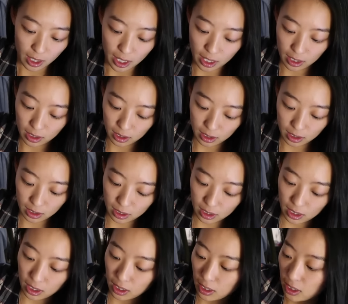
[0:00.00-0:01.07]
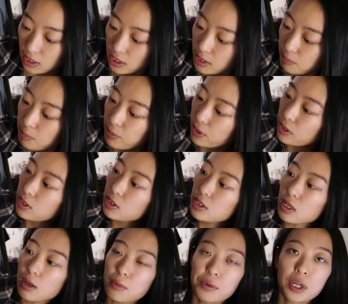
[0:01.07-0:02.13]
And the
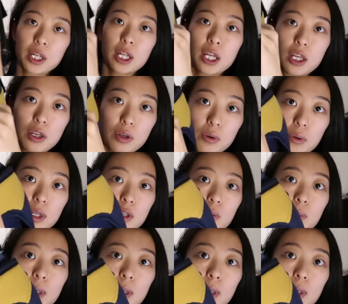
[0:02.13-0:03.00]
zippers are really cute as